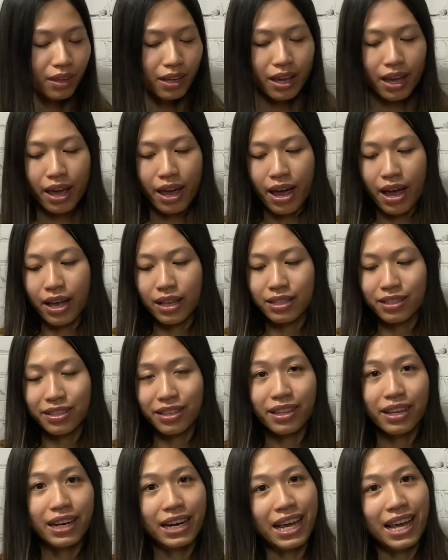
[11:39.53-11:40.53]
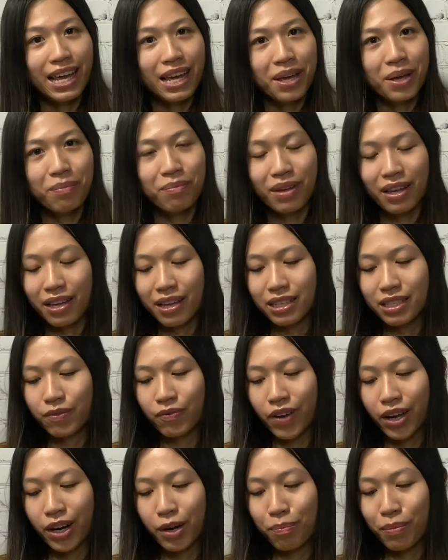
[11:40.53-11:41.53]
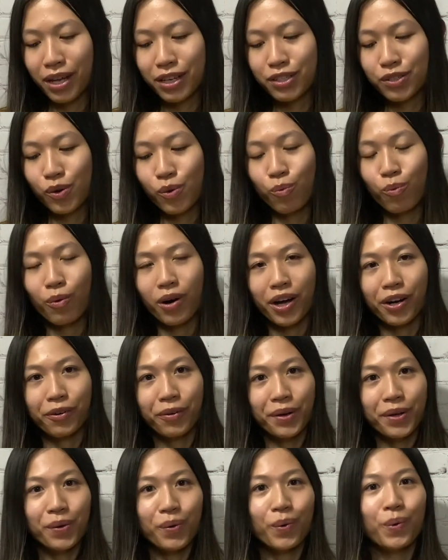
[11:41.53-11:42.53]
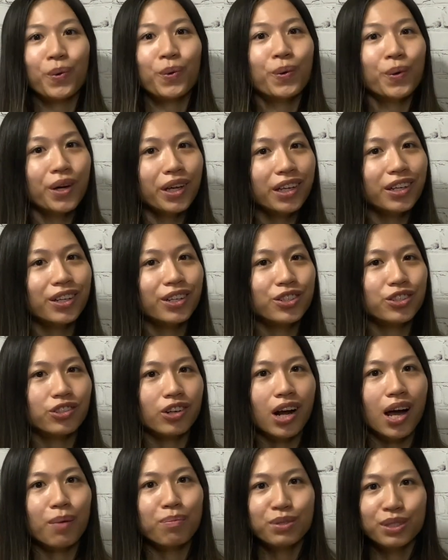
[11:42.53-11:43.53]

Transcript: And the name is fundamental watery oil drops.